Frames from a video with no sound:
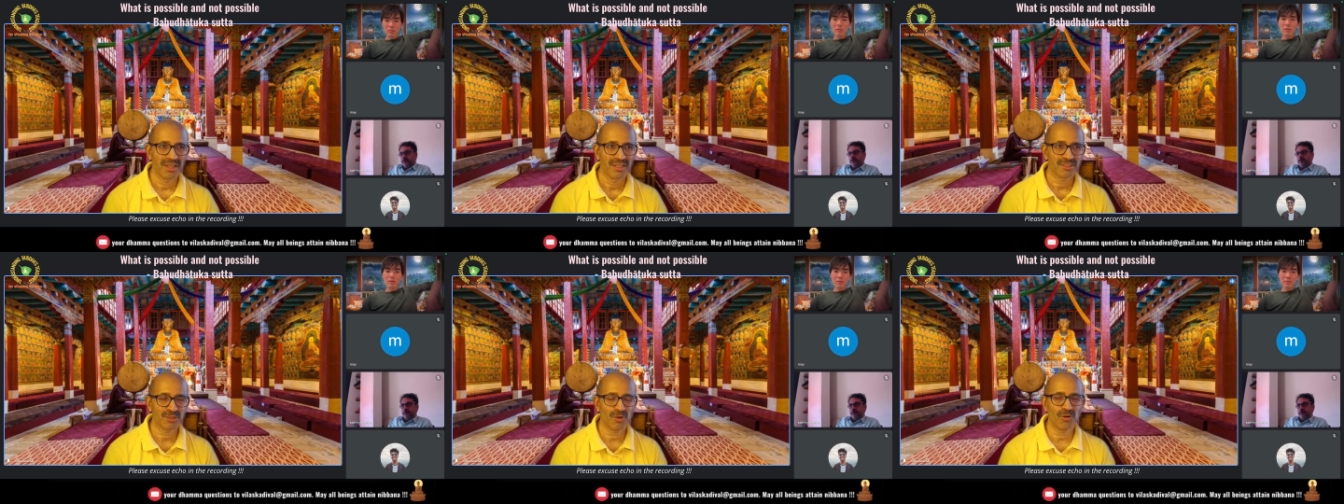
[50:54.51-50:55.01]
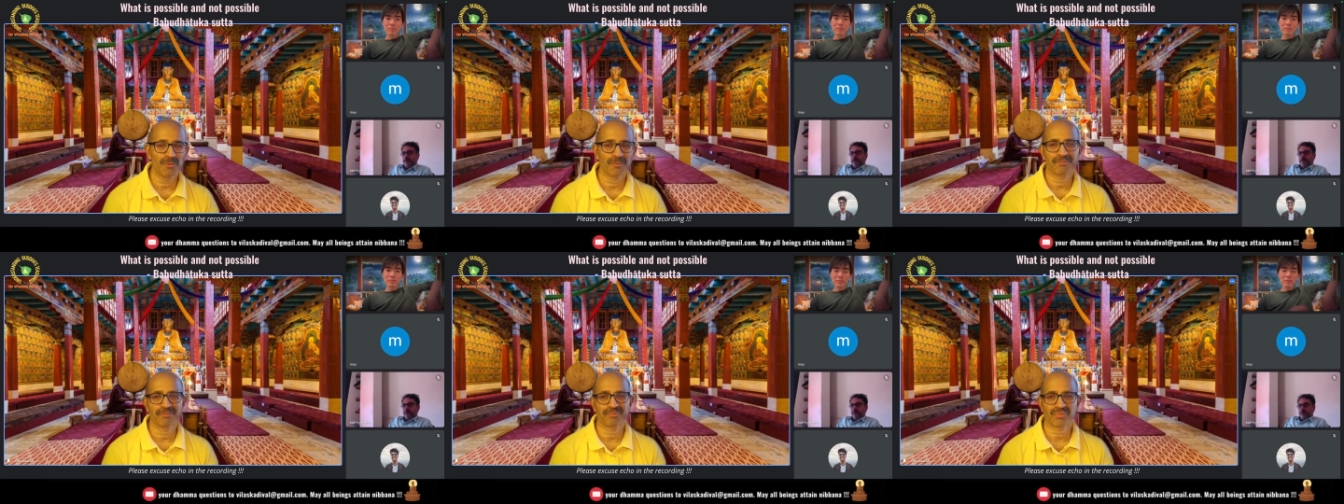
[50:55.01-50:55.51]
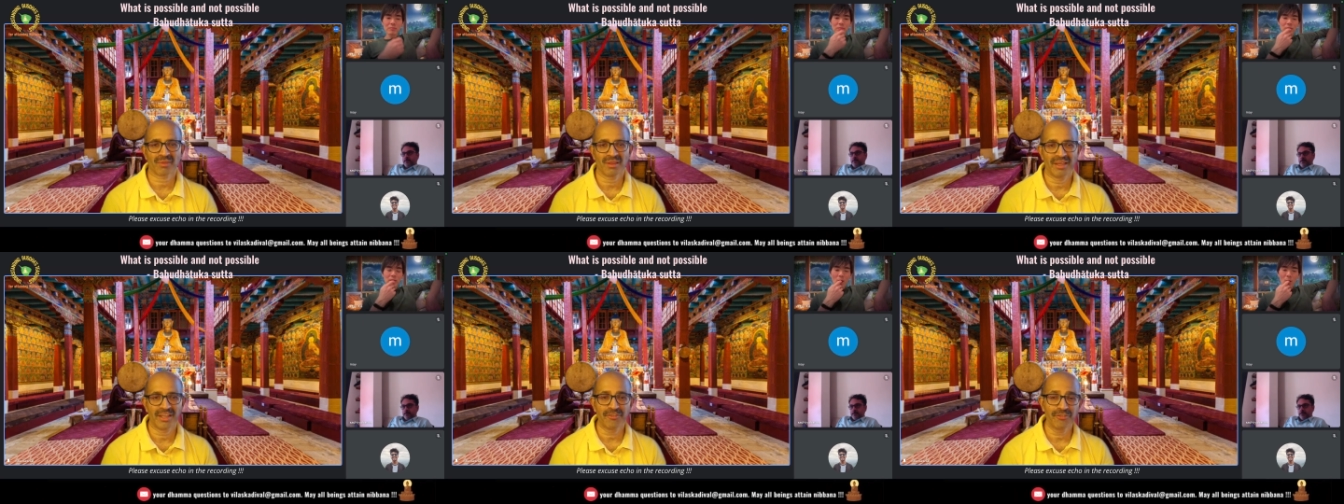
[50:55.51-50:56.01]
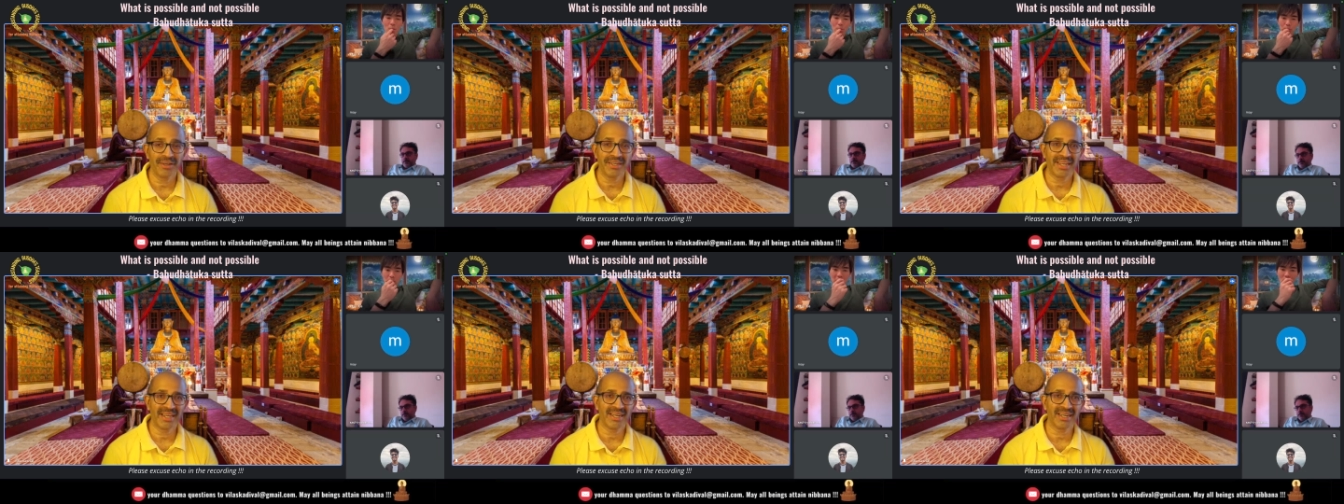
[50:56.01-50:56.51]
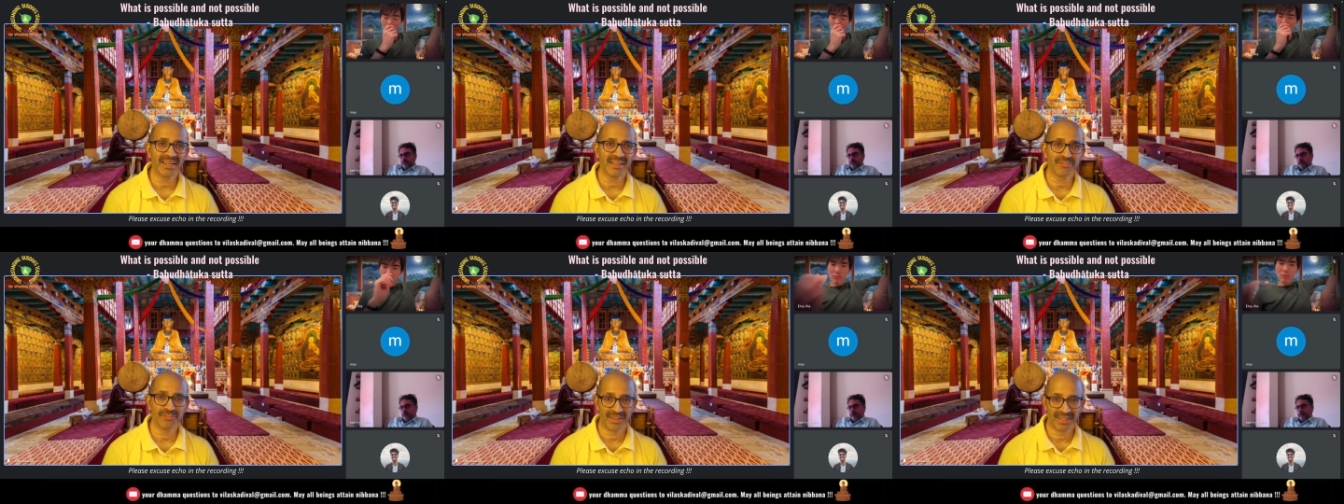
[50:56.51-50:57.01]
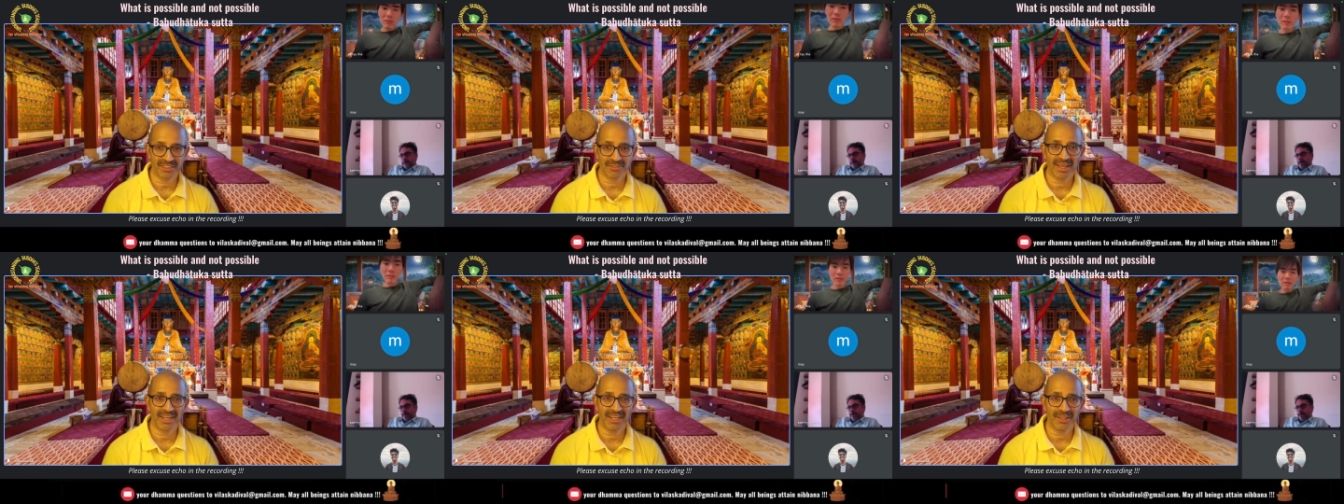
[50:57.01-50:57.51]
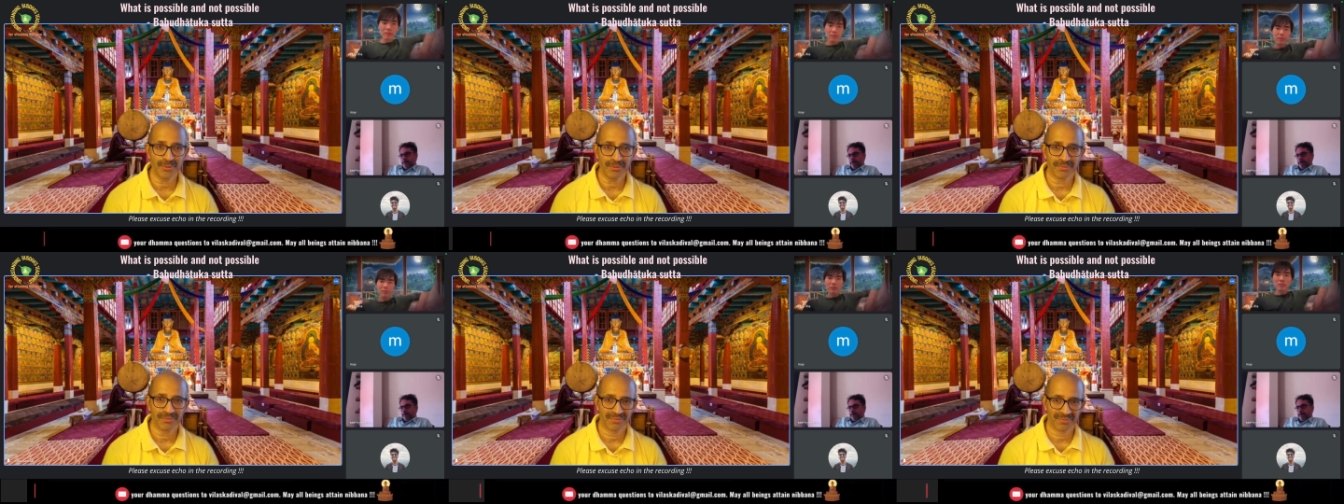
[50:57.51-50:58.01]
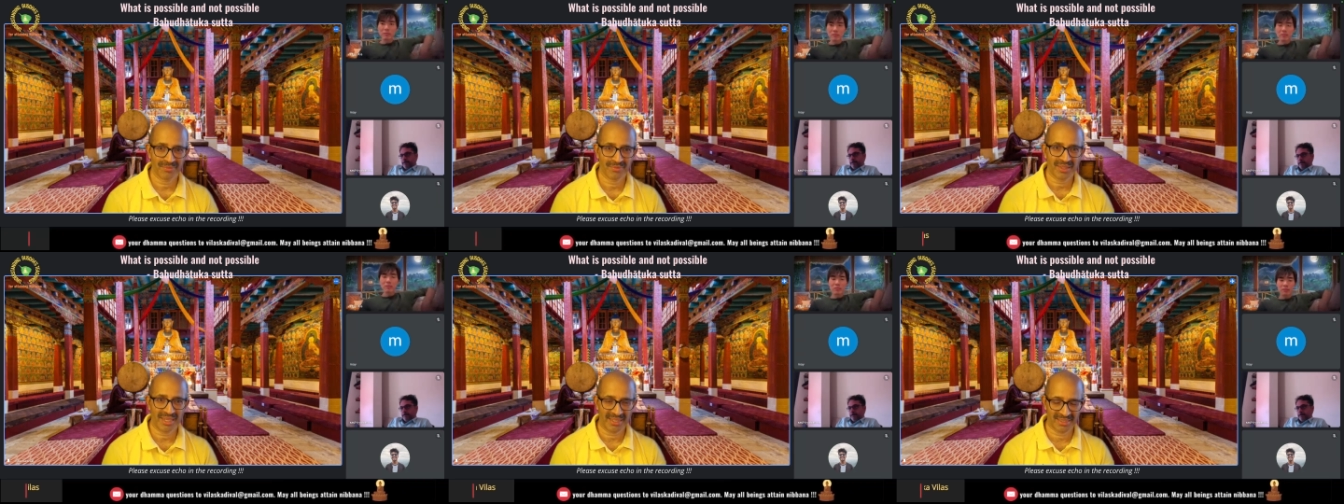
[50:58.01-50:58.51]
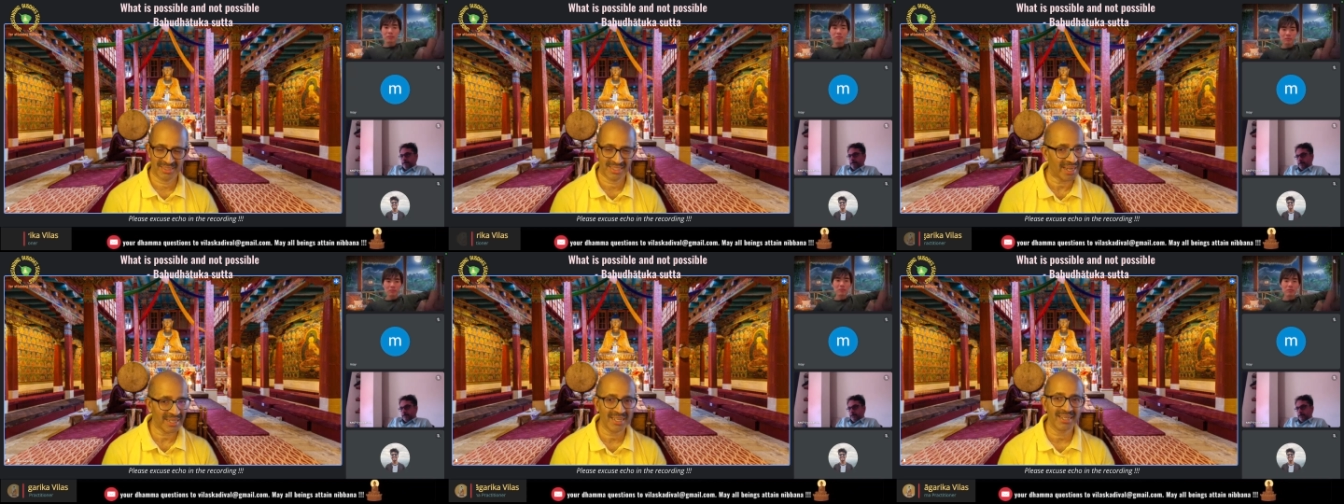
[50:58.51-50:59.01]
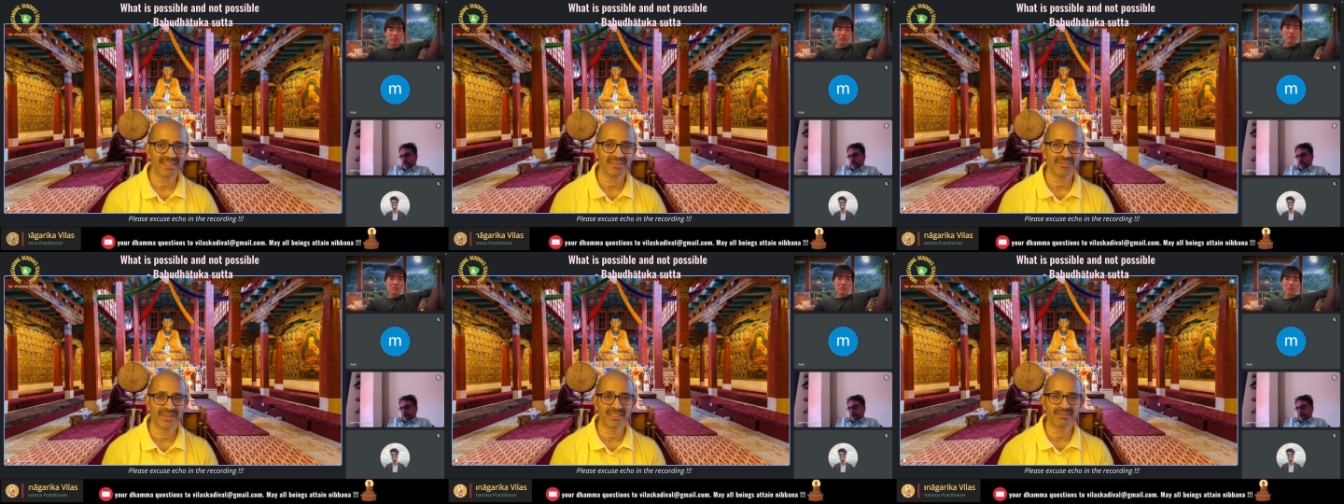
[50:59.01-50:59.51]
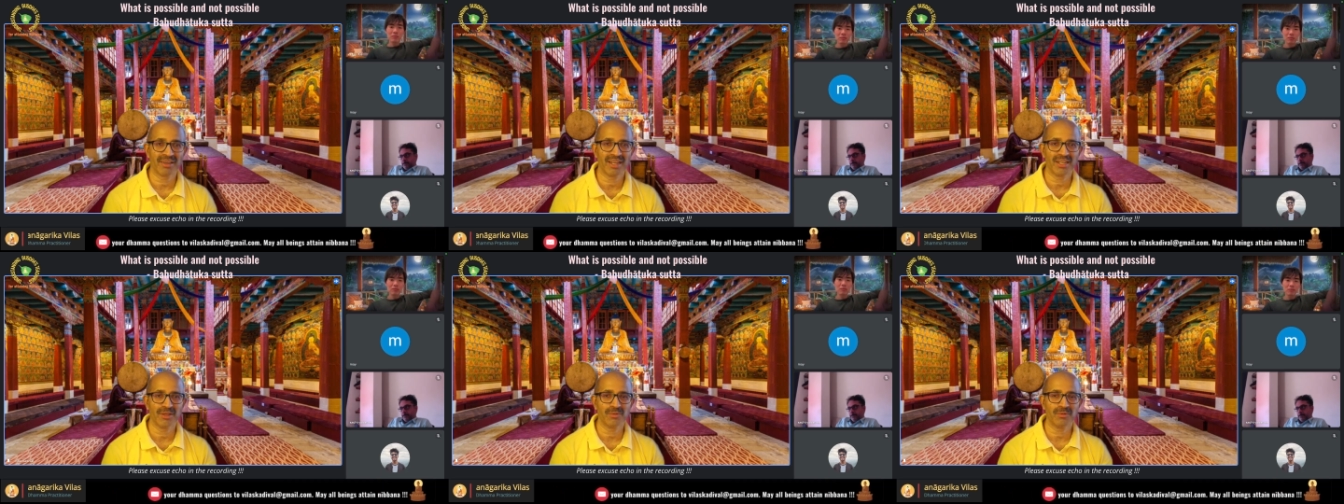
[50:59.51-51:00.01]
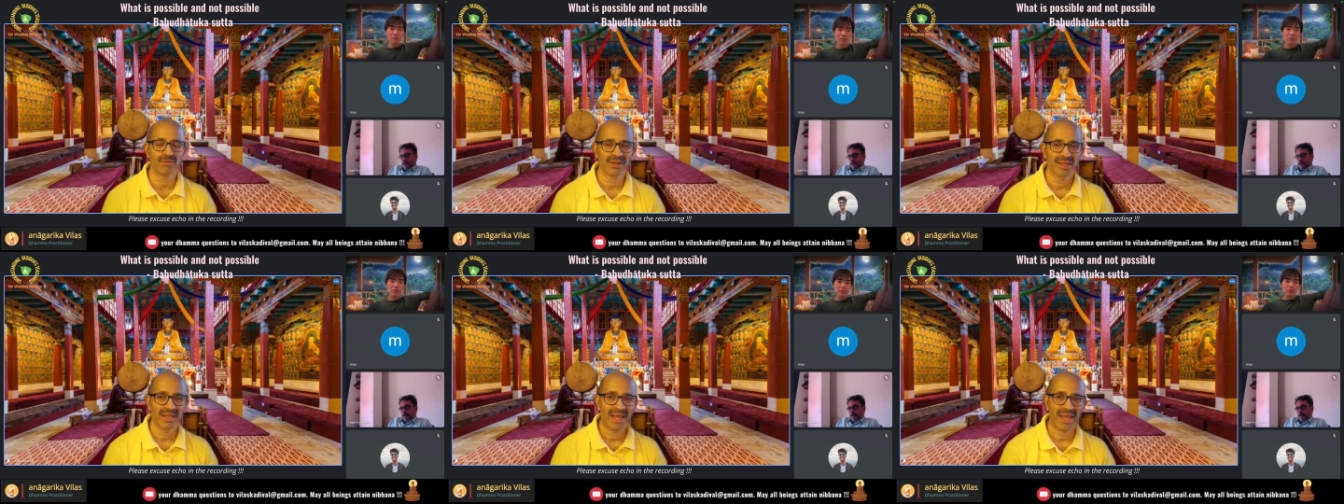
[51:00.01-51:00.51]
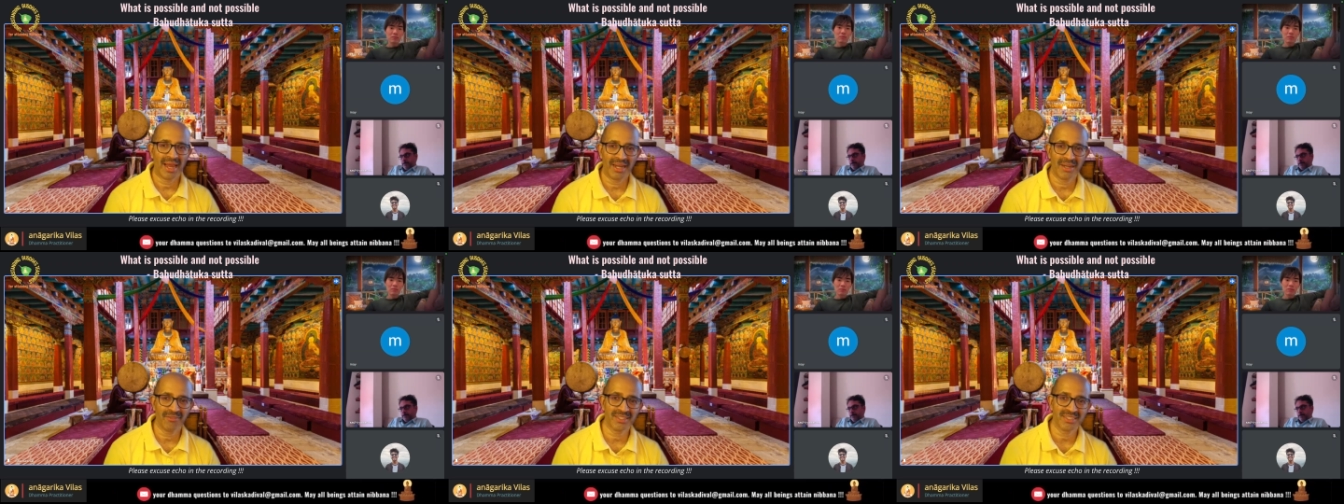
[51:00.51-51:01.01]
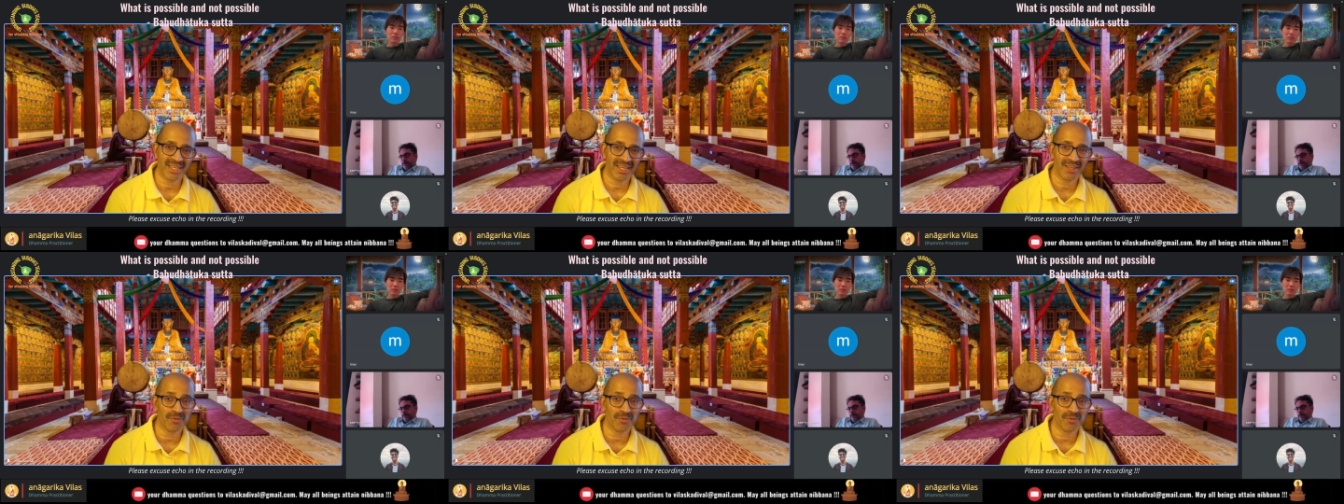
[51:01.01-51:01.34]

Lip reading: So if we take it at a face value, exactly at the face value, and we say